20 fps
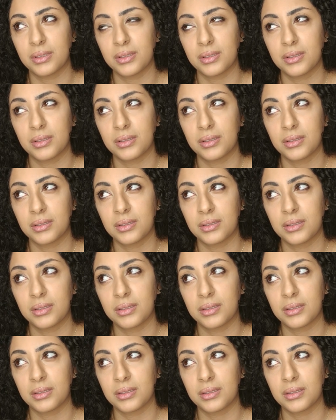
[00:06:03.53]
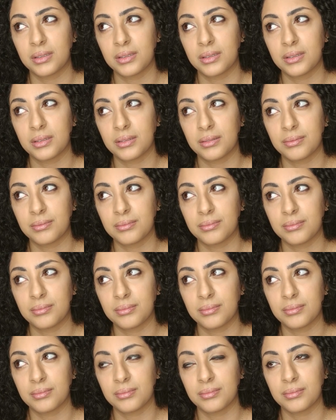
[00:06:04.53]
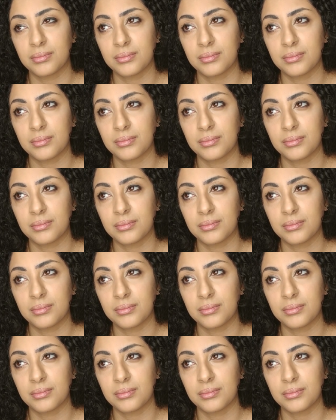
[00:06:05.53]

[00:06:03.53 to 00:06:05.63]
[no speech]